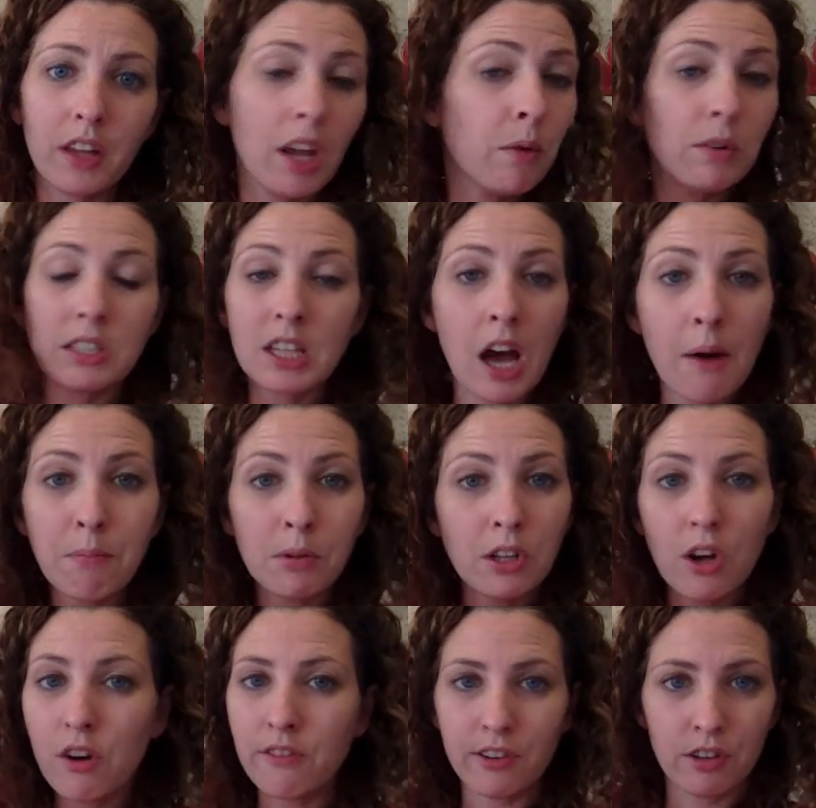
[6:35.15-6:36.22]
It would topple
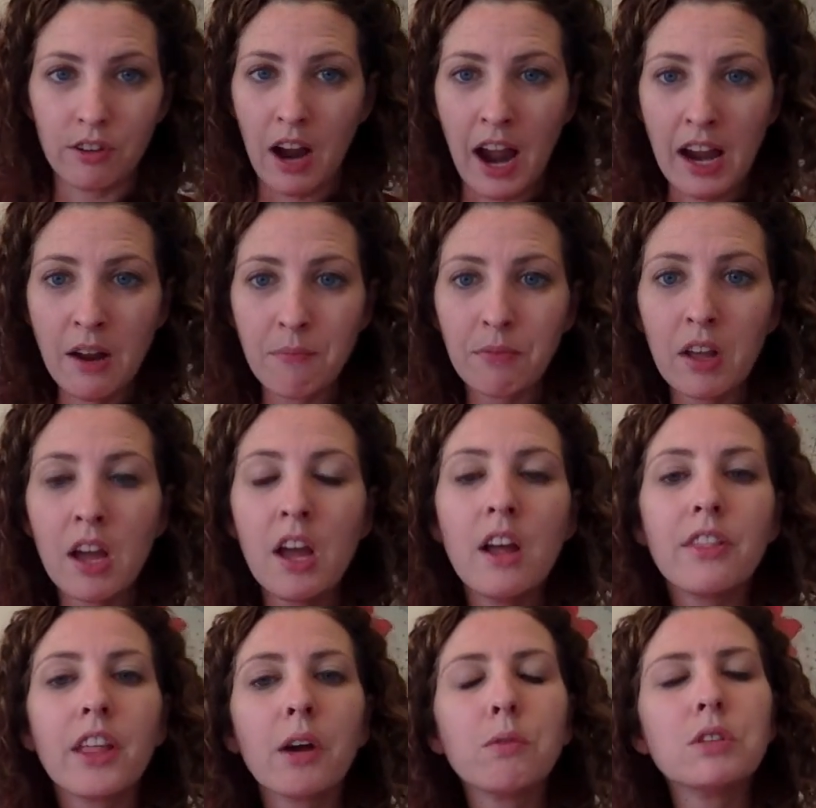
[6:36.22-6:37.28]
over, right?
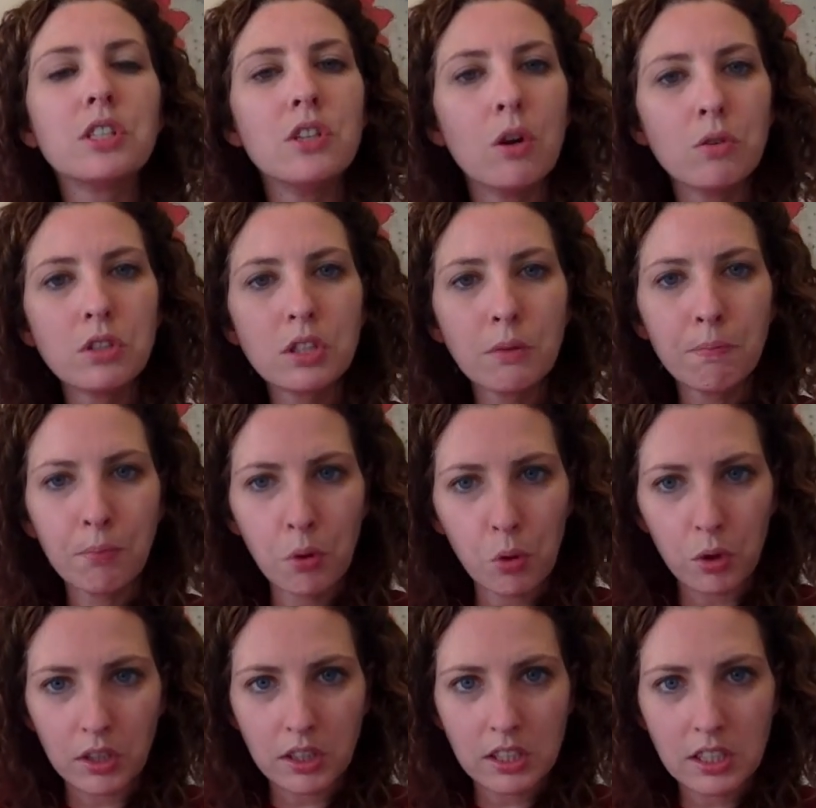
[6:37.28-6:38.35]
There was no
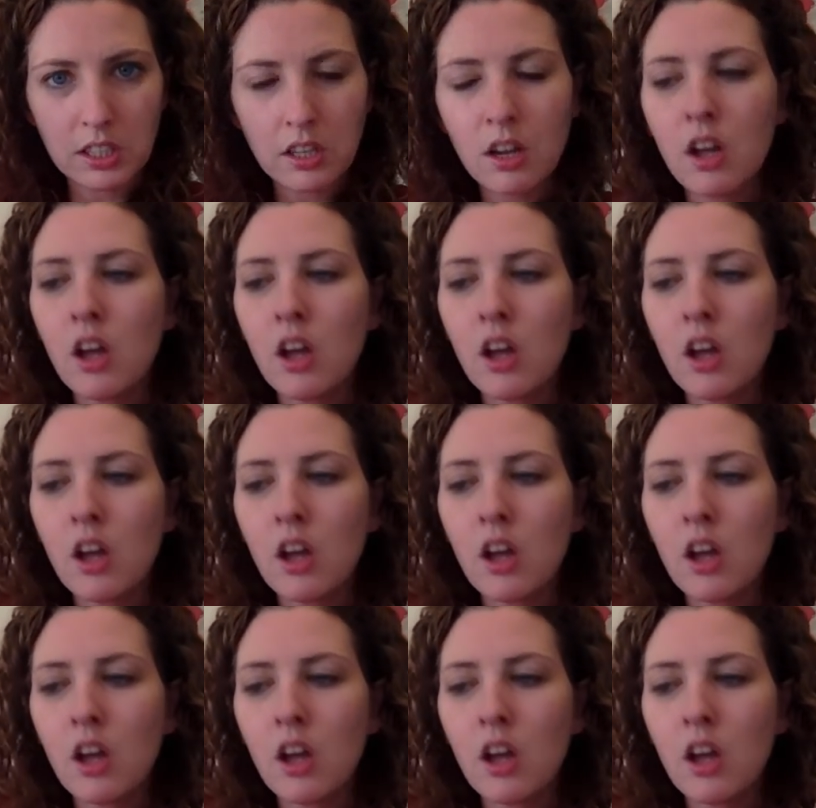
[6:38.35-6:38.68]
support.